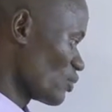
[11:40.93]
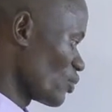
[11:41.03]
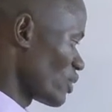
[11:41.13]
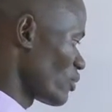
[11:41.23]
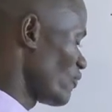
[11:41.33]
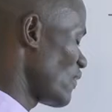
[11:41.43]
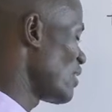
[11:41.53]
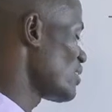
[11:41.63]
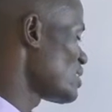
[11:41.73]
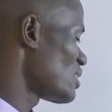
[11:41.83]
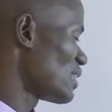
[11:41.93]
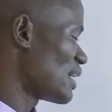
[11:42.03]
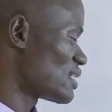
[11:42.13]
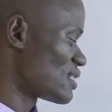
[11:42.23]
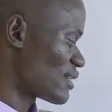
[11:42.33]
We could find
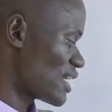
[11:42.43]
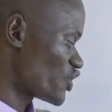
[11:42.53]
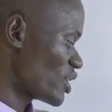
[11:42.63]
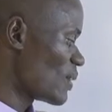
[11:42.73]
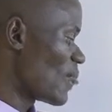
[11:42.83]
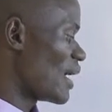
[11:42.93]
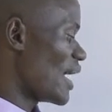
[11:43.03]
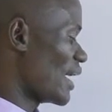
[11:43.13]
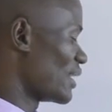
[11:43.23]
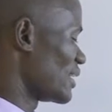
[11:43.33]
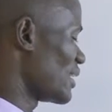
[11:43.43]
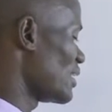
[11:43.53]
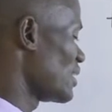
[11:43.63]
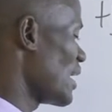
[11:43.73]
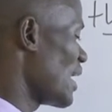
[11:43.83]
that is Russia, and
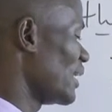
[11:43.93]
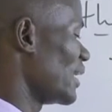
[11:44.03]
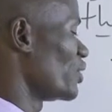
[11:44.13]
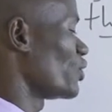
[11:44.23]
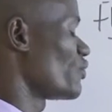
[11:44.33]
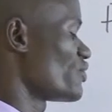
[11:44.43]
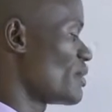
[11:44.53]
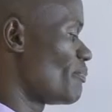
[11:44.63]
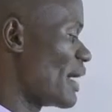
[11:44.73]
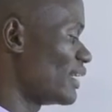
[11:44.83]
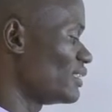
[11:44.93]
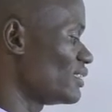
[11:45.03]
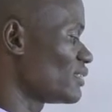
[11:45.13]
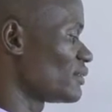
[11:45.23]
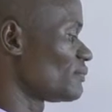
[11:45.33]
then the island of Japan.